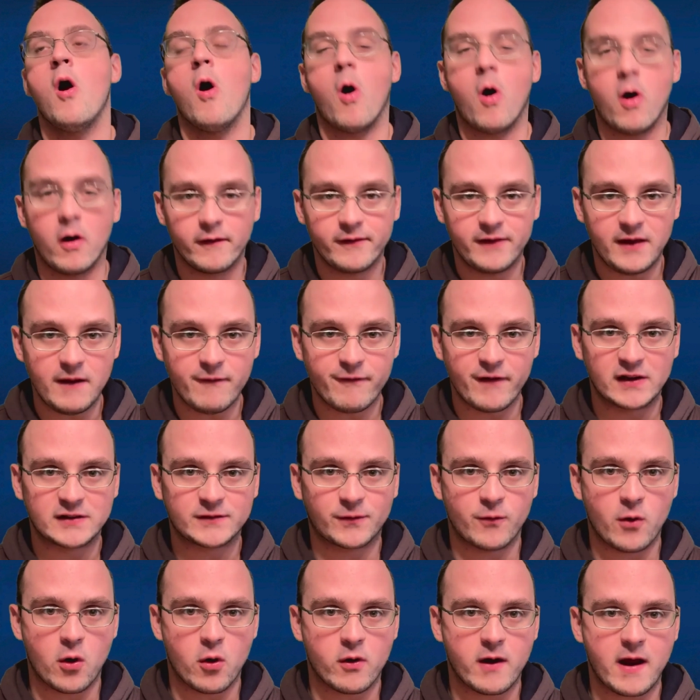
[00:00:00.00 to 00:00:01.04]
On defense
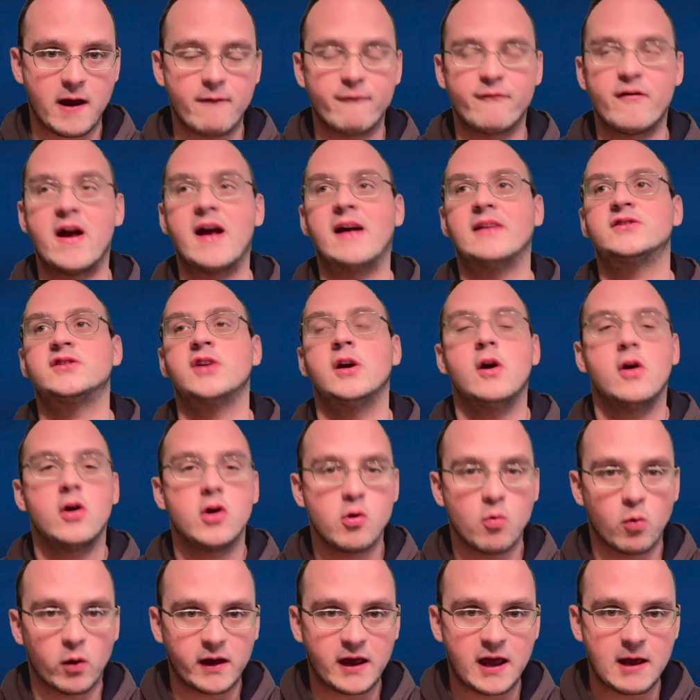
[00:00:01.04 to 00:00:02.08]
for Notre Dame fans,
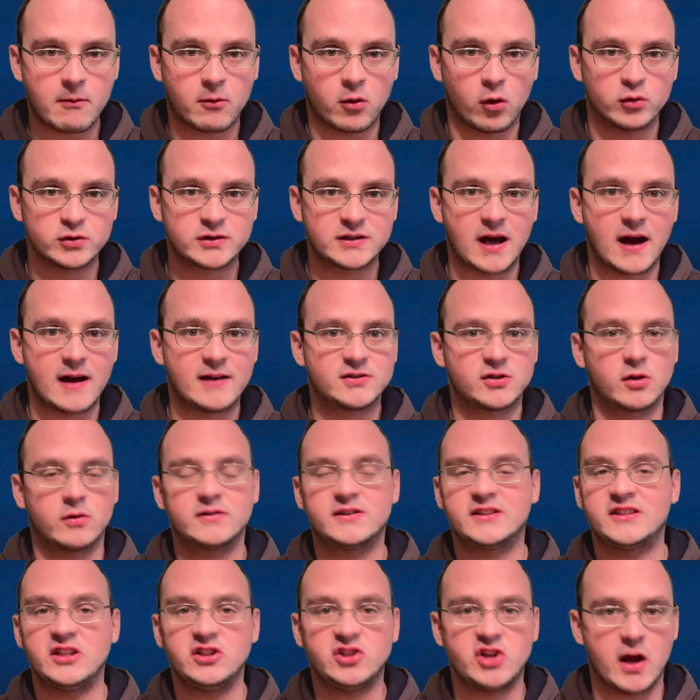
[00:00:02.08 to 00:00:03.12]
you want to keep close eyes on
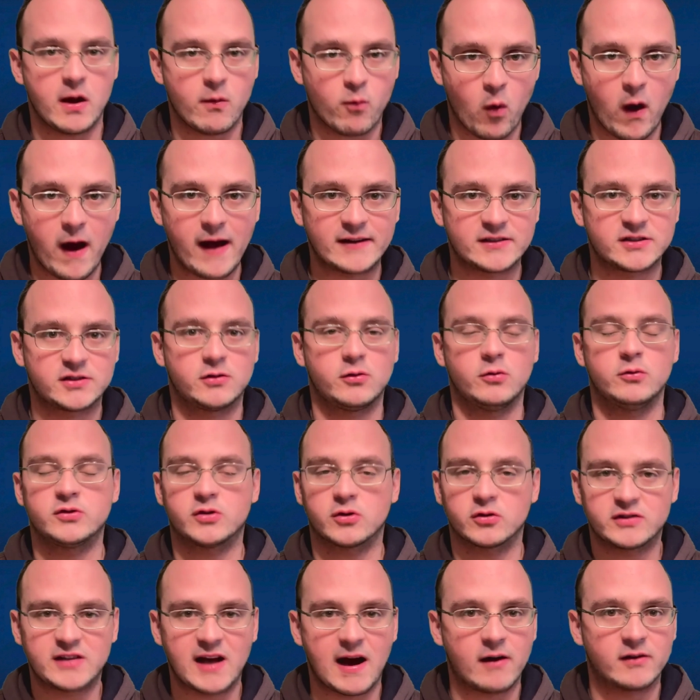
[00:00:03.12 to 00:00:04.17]
CJ West, who is
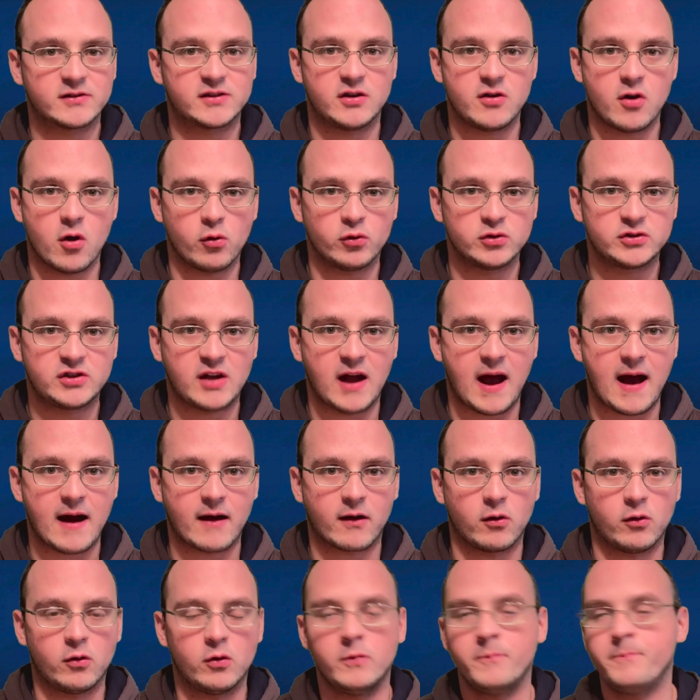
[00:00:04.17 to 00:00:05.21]
their talented nose
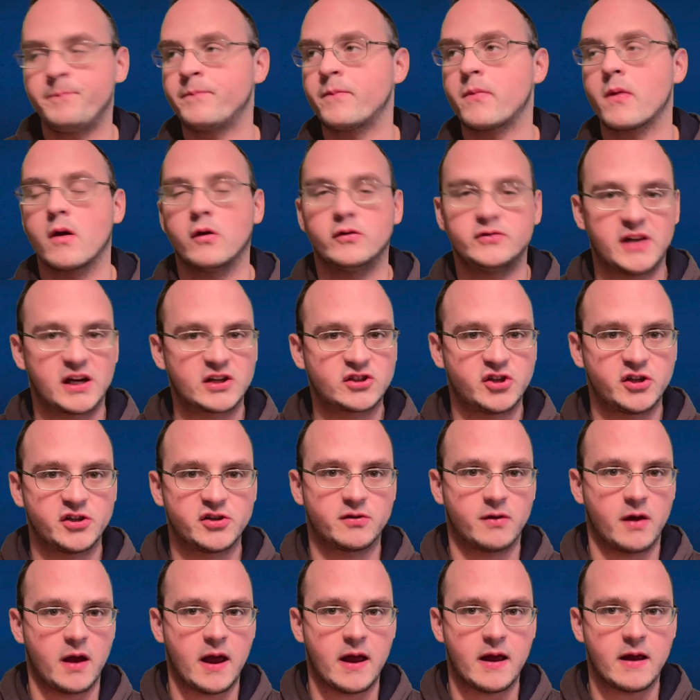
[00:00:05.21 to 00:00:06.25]
tackle, who's
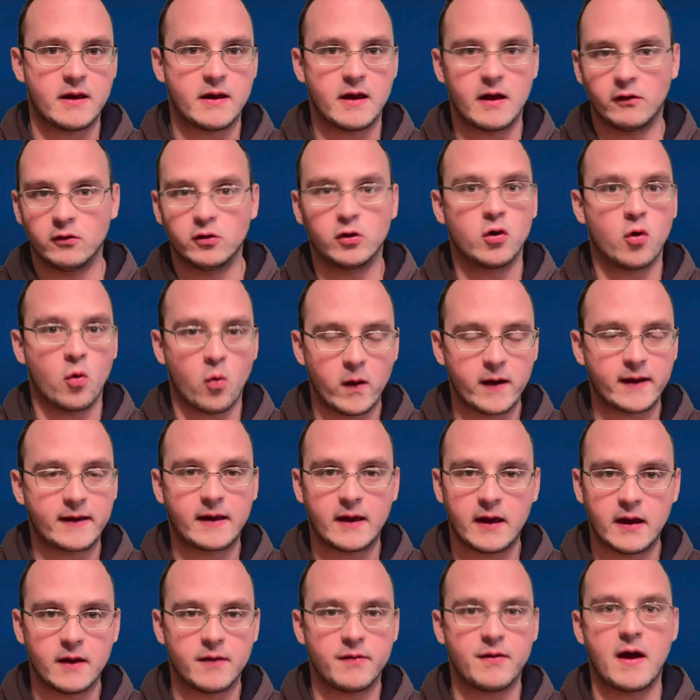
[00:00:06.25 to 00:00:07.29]
actually a Illinois
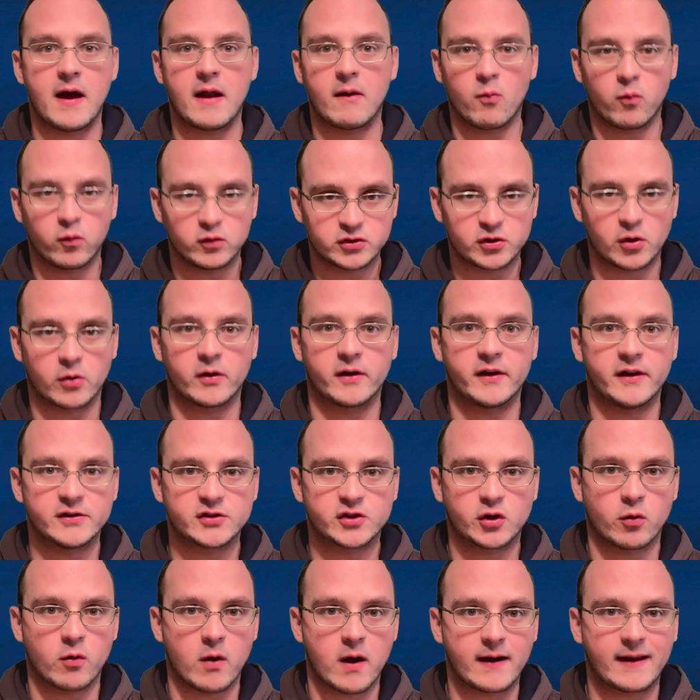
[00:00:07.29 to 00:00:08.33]
kid that started his
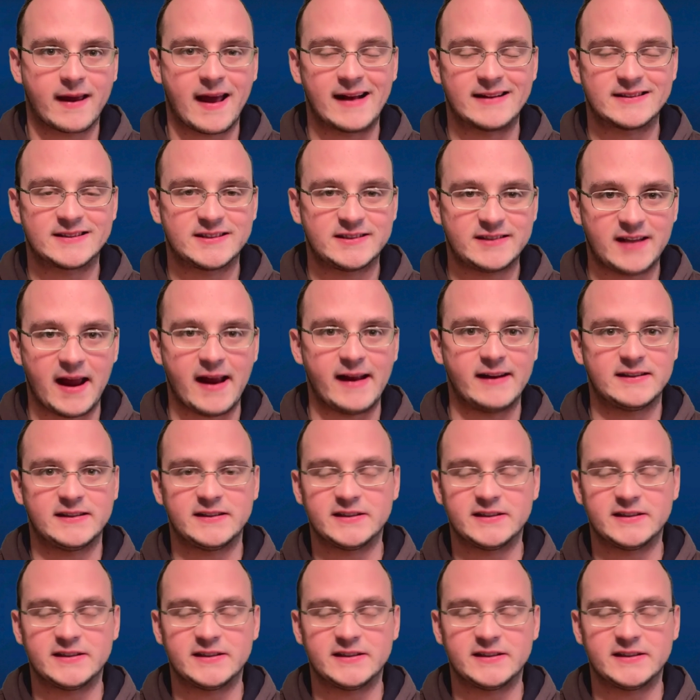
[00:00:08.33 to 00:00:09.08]
career at Kent State.